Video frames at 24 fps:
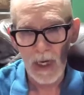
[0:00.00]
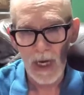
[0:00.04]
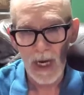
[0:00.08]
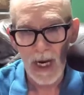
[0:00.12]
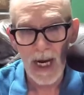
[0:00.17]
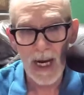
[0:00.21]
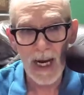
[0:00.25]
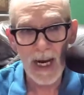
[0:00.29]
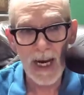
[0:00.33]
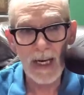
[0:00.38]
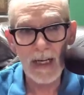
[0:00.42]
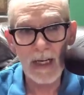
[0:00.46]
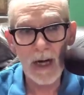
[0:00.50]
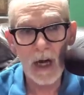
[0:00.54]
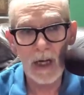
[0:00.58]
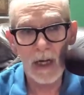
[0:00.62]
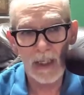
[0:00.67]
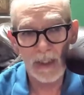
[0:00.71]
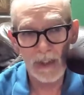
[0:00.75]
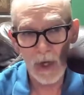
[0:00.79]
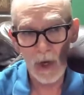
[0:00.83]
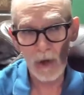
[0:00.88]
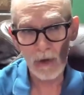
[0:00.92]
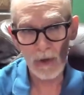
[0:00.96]
And
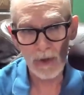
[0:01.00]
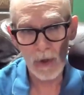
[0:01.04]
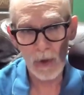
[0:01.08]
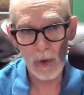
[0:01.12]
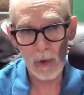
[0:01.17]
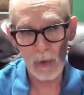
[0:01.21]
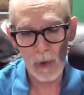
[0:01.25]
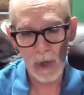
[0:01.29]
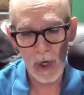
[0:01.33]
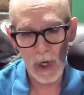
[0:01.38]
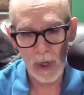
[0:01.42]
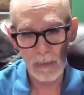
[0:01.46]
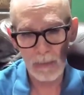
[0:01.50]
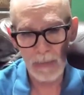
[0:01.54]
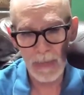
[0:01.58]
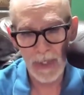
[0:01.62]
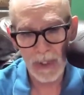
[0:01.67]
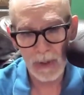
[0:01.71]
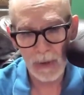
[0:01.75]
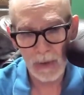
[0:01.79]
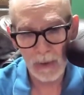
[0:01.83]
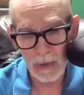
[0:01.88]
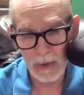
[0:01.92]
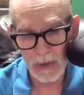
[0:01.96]
it's also
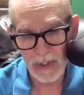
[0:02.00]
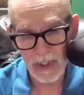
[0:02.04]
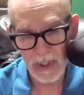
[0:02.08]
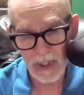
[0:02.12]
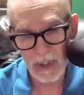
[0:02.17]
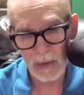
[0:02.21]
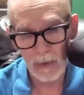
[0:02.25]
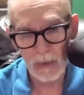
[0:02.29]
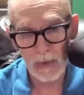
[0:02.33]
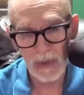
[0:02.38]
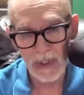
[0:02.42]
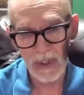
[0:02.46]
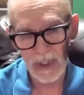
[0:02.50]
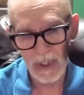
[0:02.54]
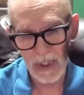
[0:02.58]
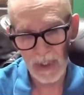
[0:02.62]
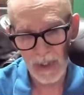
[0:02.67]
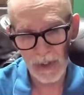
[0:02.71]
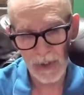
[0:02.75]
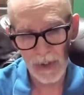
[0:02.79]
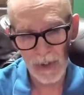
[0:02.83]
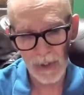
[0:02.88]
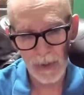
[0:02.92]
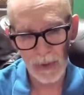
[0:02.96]
mingled in with the
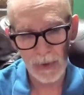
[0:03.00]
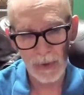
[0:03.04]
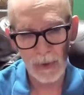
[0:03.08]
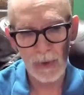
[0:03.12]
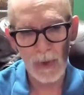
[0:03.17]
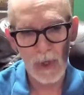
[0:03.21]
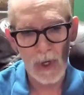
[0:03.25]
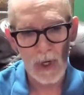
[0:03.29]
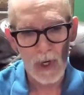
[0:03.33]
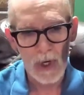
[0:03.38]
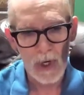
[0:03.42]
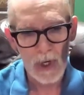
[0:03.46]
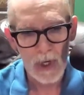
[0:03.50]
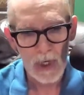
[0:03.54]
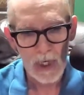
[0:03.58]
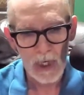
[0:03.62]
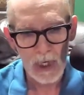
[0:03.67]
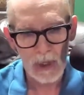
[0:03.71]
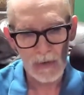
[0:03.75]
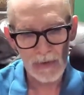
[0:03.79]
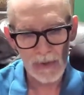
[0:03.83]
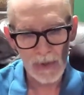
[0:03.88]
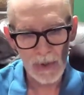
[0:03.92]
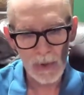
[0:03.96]
issue
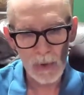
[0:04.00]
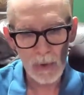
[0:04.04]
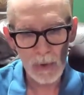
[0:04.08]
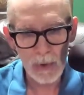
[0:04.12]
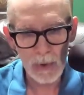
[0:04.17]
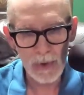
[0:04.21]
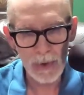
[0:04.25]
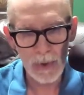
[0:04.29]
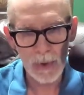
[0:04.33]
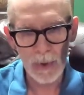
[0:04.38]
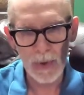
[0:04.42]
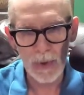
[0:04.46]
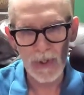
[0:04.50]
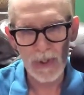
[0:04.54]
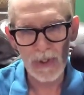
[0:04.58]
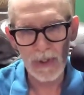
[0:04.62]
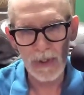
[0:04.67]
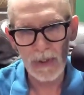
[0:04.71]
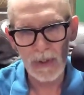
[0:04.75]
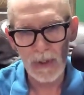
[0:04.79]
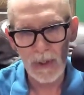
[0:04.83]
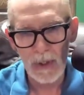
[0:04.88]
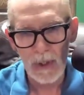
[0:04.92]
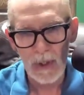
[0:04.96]
of school
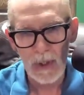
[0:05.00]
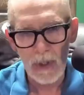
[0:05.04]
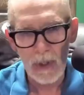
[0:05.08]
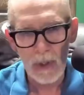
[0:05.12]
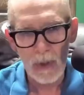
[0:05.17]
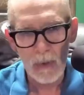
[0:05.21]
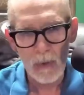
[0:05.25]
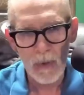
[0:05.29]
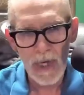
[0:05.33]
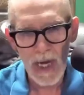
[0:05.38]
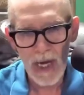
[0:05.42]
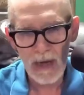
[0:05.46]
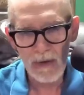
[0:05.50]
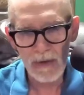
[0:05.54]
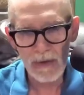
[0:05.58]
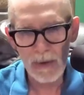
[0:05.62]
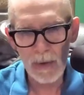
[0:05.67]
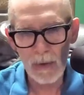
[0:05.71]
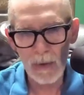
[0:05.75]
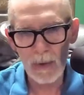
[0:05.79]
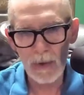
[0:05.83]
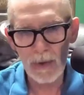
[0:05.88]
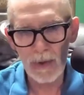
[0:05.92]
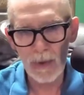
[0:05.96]
choice. We have
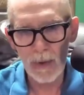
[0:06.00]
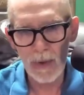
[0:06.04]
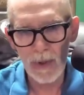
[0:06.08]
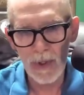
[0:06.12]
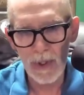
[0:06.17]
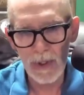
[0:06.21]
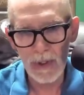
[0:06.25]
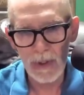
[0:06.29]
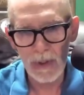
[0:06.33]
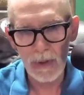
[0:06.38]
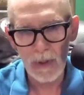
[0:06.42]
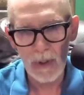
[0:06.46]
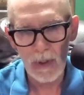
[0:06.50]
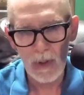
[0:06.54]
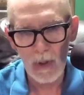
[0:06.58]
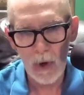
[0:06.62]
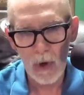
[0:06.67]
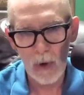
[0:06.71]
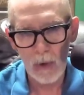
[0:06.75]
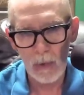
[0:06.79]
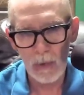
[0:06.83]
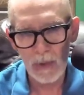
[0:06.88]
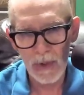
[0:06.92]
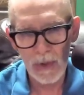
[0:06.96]
school choice:
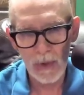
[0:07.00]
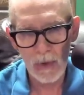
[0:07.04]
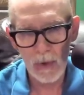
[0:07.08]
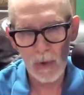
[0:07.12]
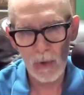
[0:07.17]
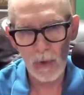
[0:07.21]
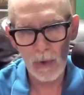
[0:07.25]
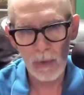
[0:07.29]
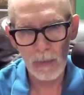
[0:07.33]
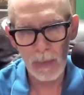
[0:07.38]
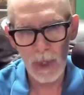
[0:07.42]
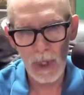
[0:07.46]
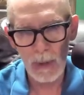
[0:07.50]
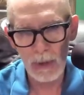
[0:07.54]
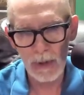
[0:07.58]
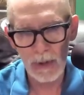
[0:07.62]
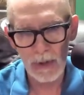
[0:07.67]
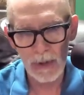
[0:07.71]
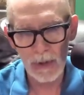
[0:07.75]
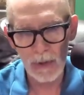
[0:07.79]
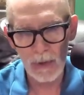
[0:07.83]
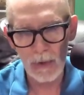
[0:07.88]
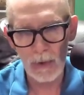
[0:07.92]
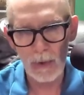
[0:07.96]
homeschool,
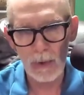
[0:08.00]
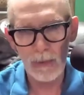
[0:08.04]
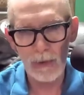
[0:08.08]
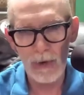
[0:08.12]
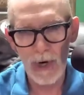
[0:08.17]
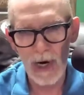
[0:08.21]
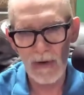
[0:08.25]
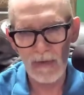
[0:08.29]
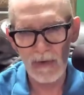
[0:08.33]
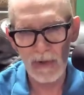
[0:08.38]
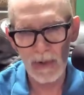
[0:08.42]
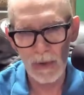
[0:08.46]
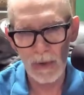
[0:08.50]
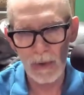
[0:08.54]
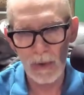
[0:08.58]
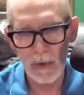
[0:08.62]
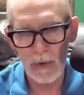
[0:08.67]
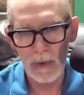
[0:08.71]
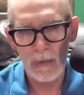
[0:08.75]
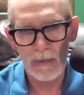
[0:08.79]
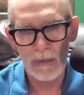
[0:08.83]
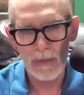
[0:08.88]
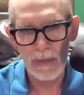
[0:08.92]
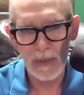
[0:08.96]
public school, private
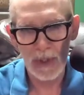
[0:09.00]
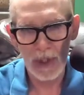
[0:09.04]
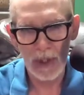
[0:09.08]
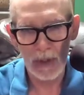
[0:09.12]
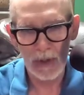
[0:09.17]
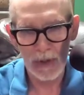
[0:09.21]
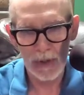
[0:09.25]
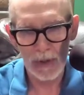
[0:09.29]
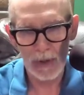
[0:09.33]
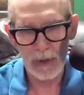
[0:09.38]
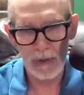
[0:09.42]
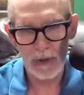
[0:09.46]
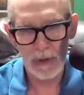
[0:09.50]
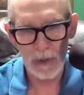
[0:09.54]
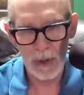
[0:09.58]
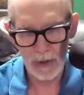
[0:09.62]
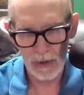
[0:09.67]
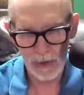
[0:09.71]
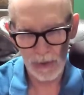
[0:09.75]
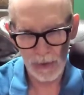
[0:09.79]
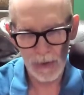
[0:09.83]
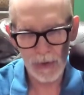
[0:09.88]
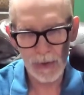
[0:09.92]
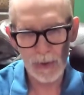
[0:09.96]
school. There's
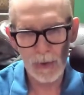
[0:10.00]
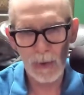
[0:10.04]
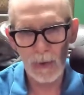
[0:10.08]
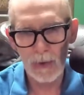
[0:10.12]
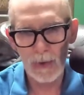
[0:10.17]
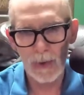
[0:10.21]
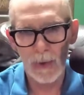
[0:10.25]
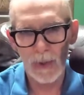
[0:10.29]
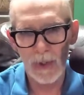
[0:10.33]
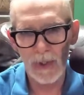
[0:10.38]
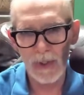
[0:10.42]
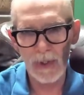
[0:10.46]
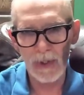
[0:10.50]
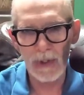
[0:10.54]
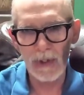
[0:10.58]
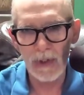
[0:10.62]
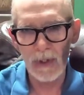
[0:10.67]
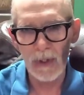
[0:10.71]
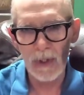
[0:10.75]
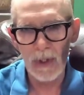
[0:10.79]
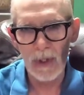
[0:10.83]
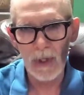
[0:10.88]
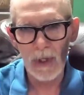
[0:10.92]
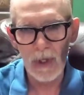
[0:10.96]
your school
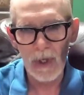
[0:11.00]
choices.